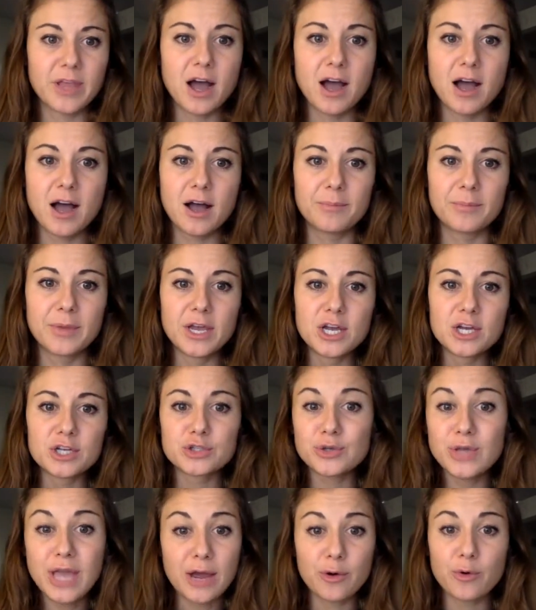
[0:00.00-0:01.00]
So
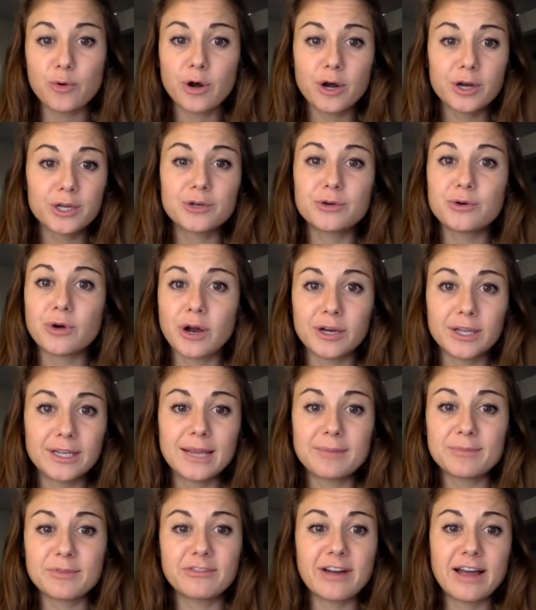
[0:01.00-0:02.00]
yeah, who are you? I already
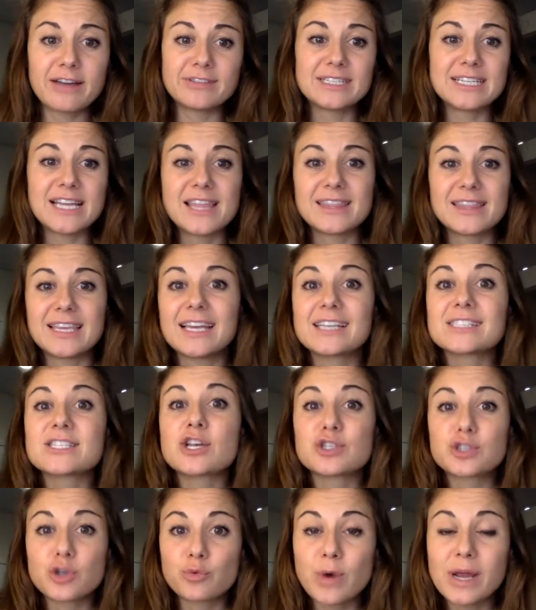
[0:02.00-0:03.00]
named the 5 to 10 things.
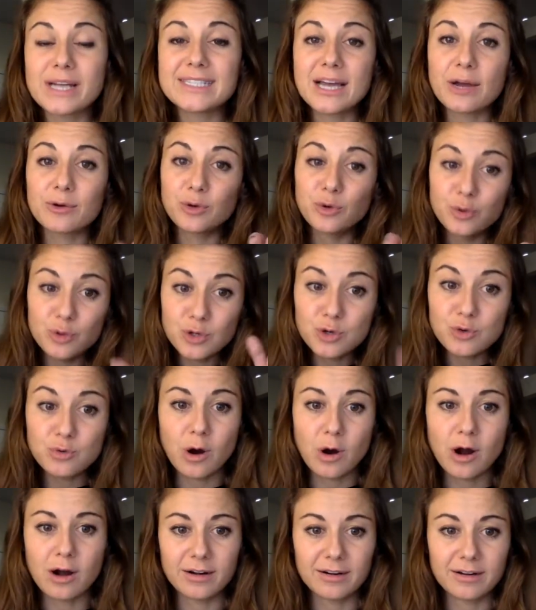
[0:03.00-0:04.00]
So write down who you
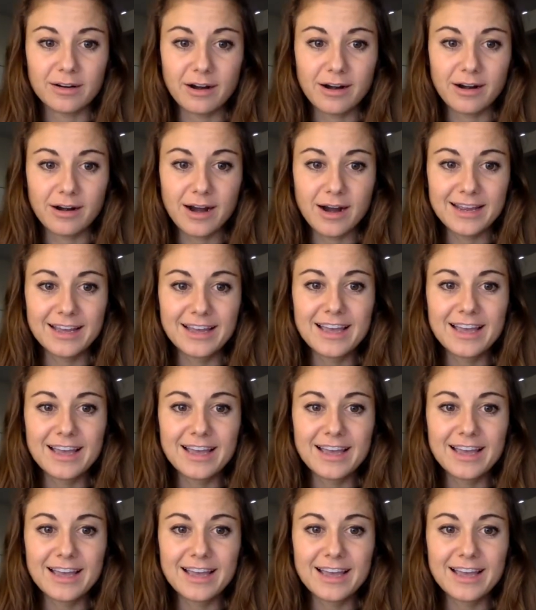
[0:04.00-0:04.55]
are. All right.